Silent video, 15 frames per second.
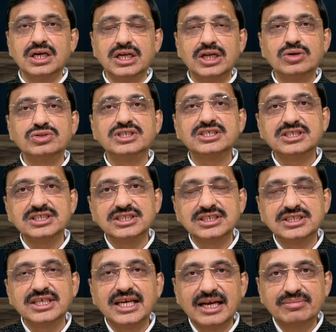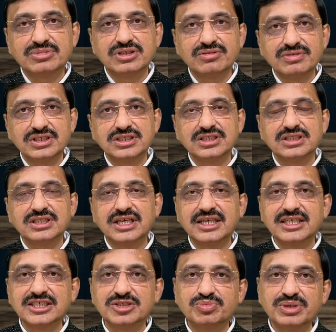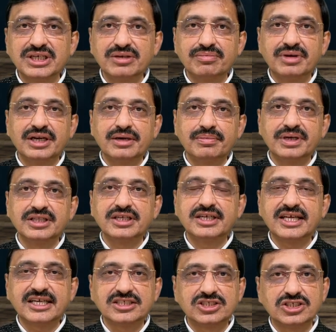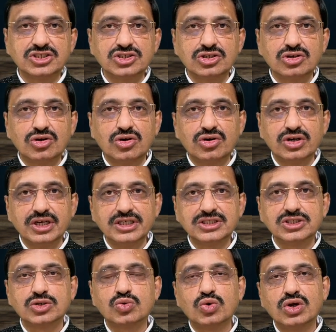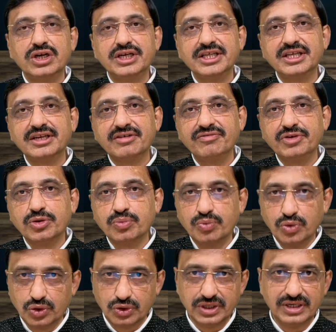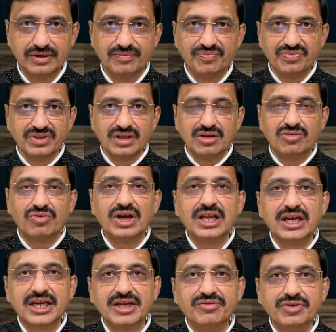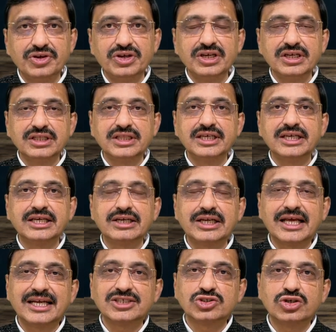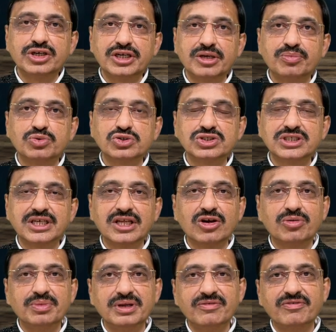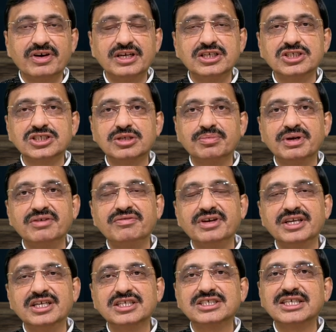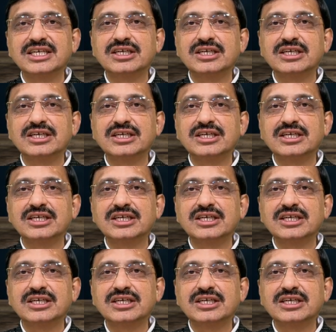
Now, this is the observation that is being made by the Taxation Audits Quality Review Board while reviewing the tax audit reports that have been furnished by various